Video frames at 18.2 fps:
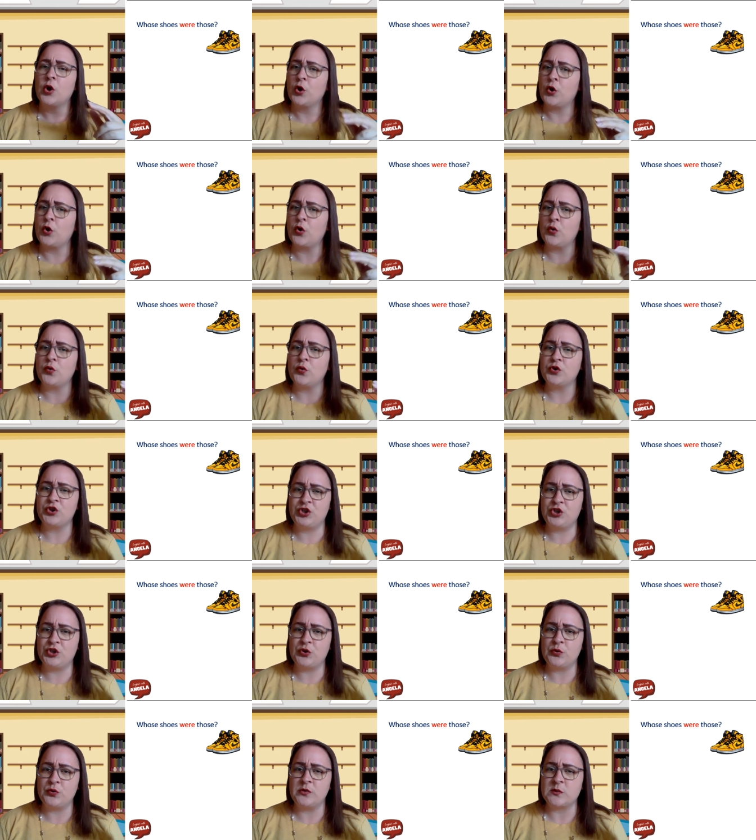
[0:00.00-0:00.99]
Whose
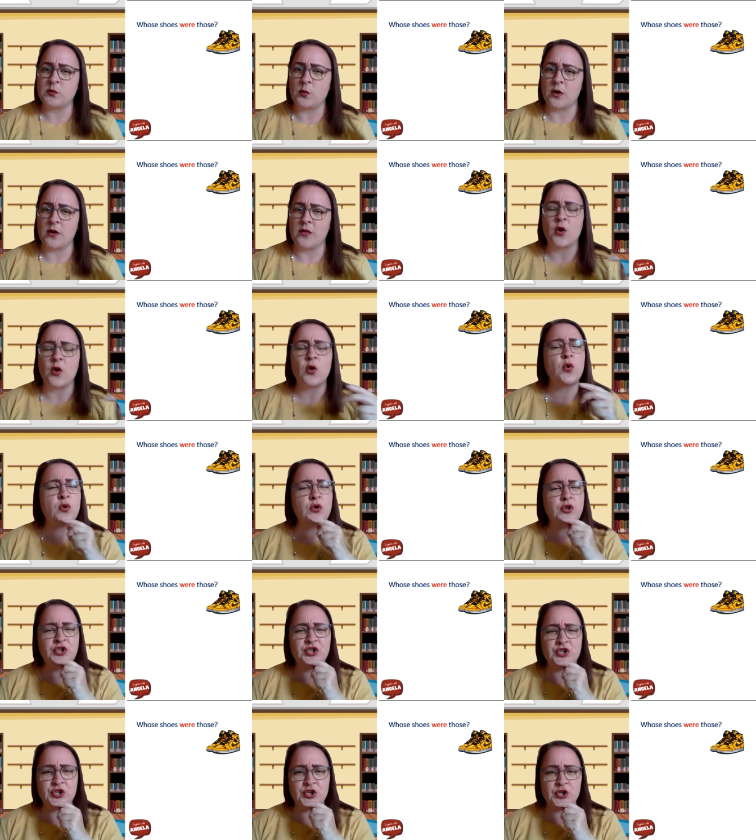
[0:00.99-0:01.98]
shoes were those? Whose
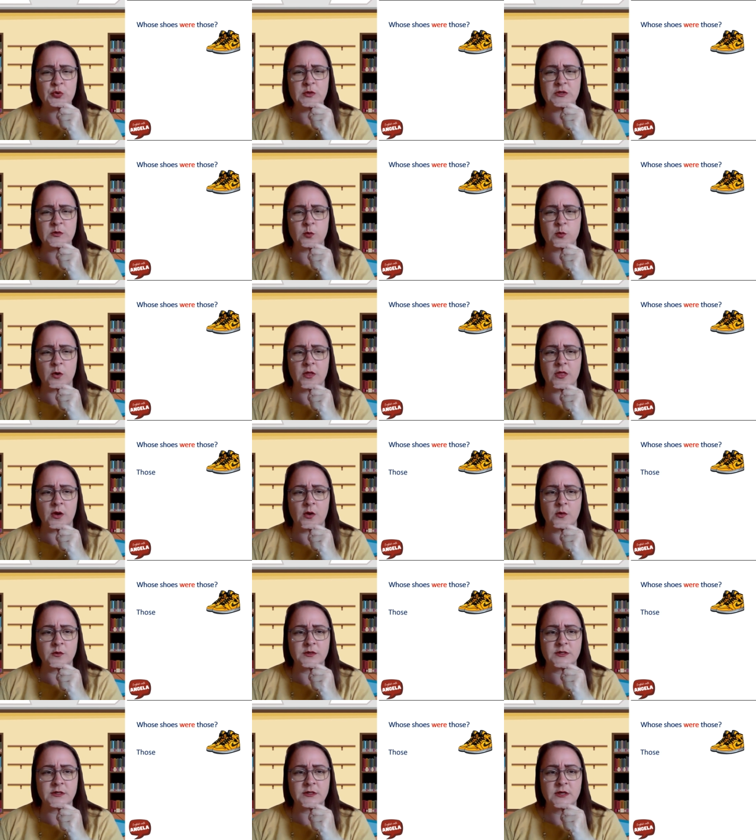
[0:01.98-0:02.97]
shoes were
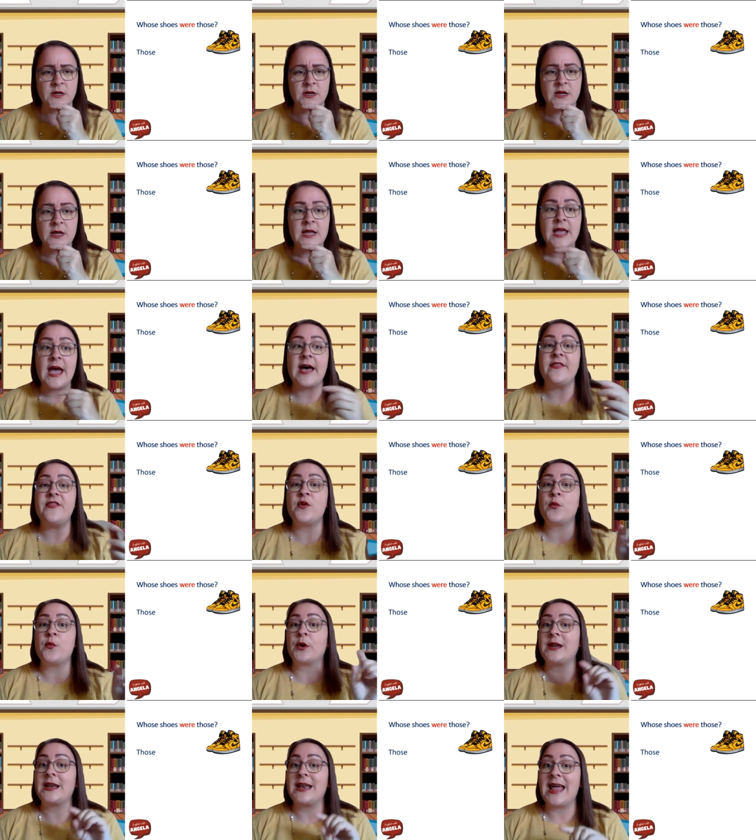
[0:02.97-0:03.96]
those? And then
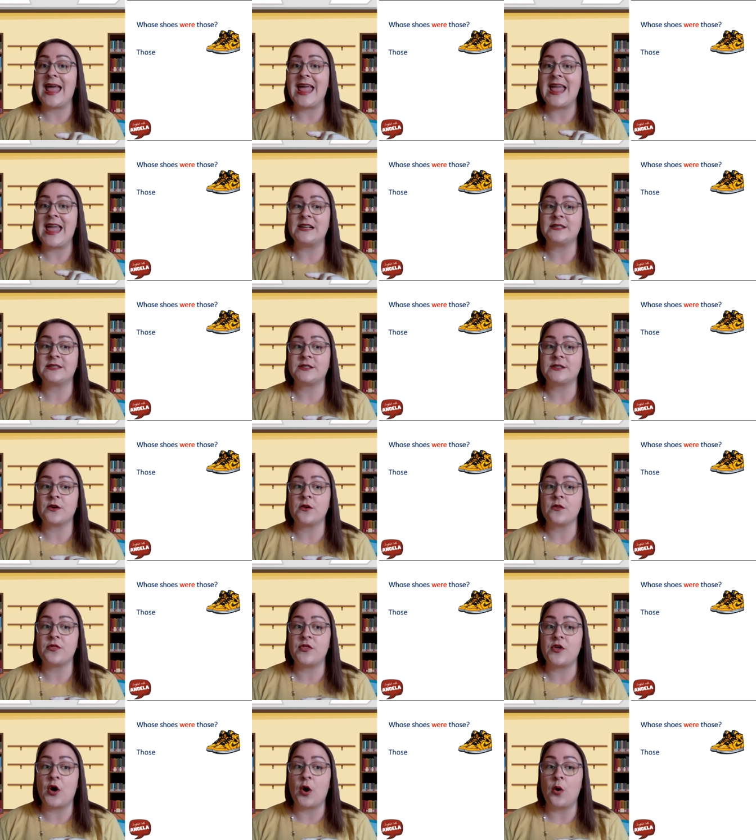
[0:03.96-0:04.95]
we're going to answer
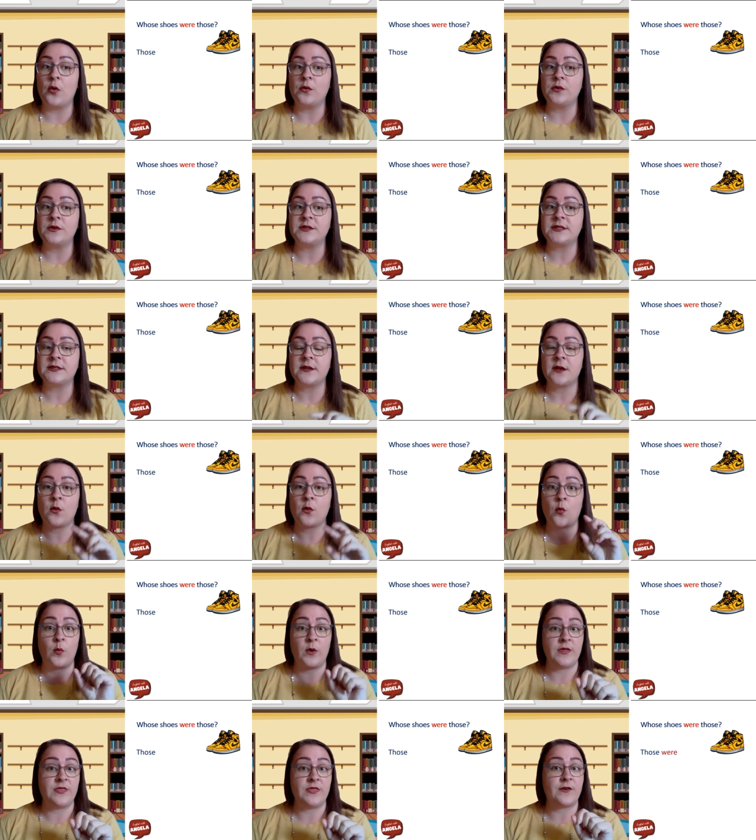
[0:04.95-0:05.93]
those
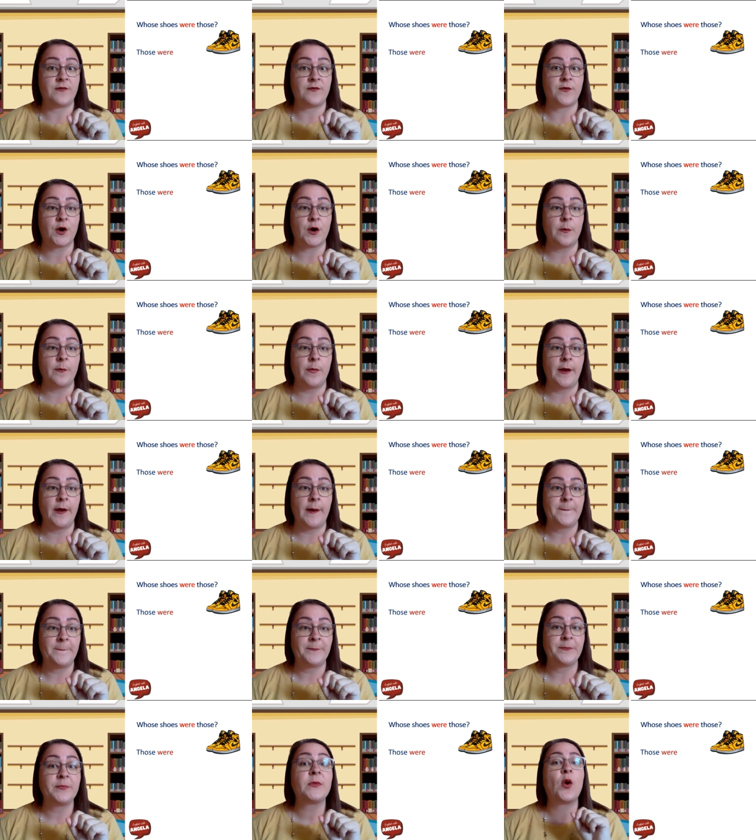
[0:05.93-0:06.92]
with the verb
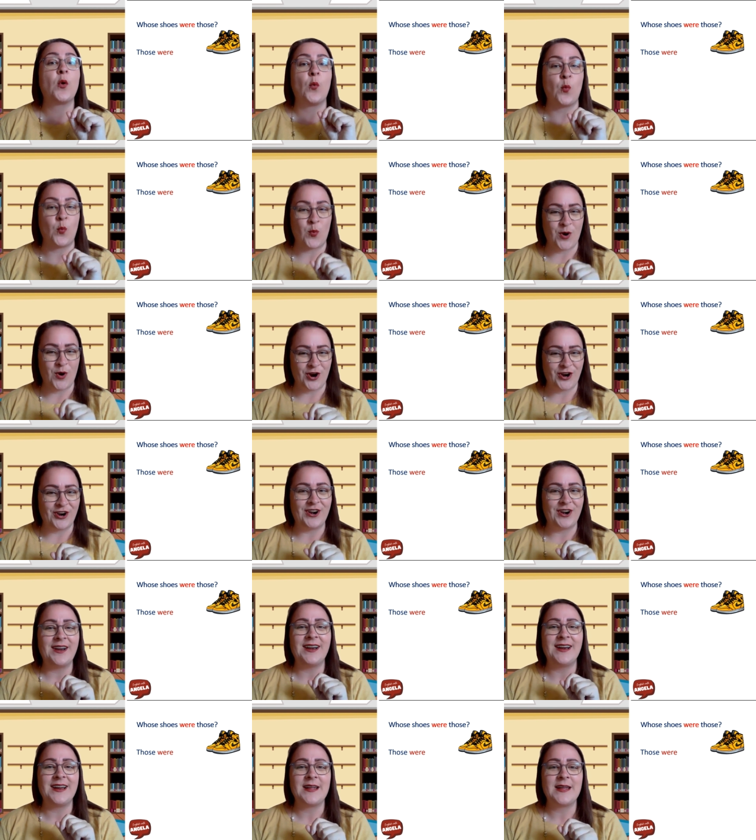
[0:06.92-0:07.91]
were
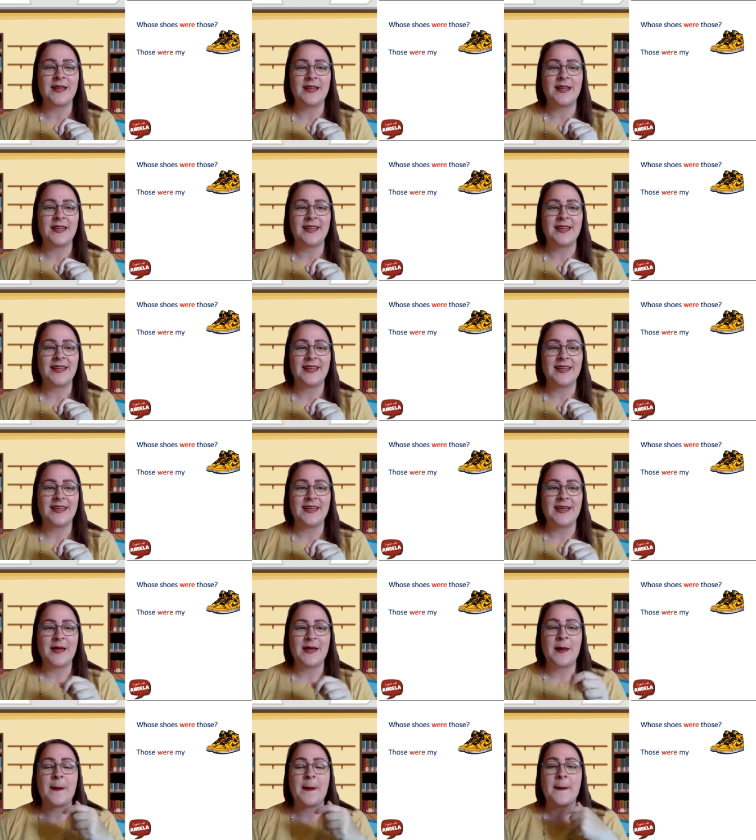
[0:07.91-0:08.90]

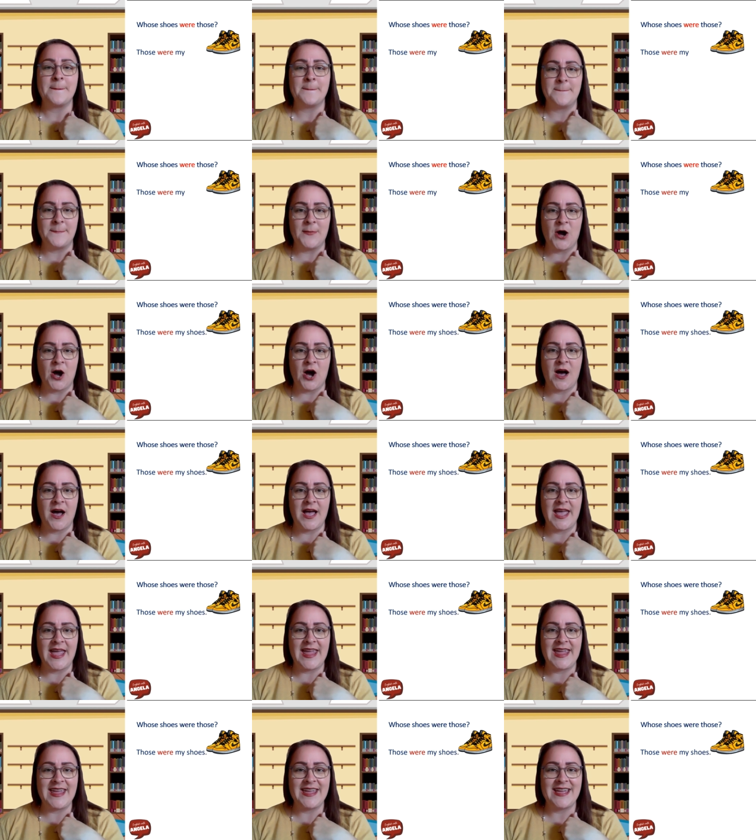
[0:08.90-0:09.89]

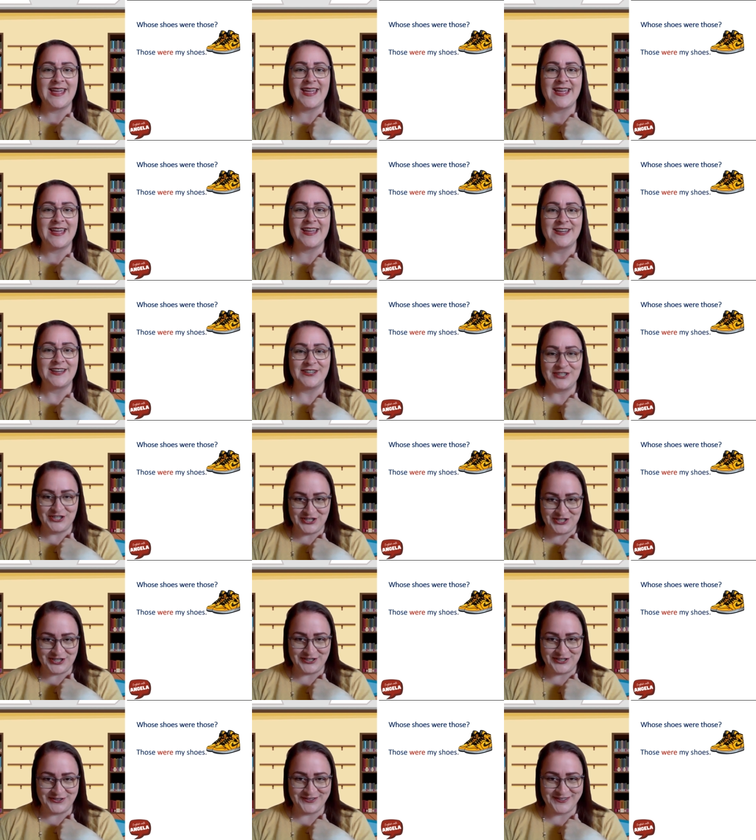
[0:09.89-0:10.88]
my
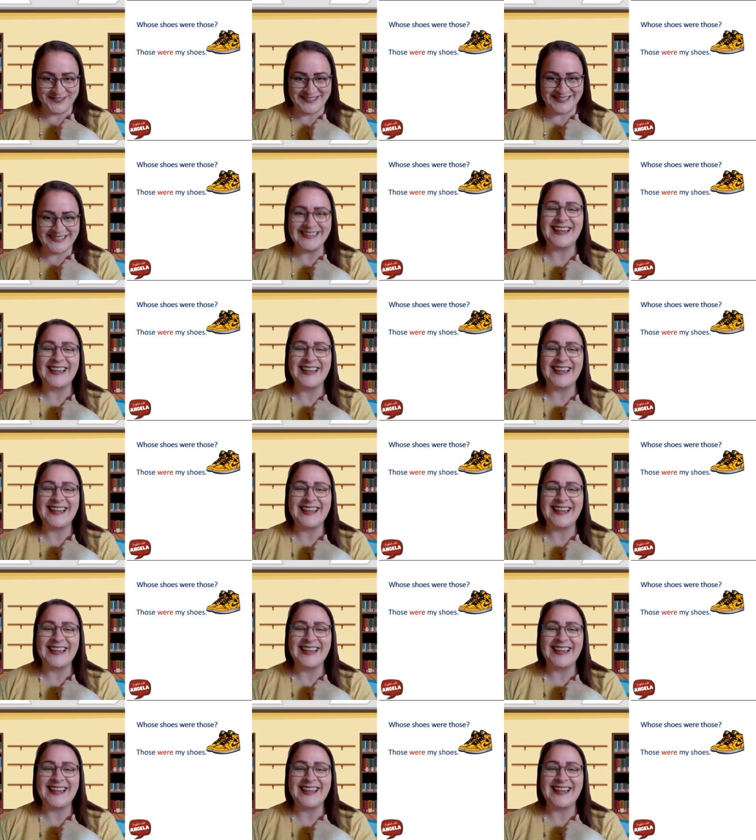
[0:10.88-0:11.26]
shoes.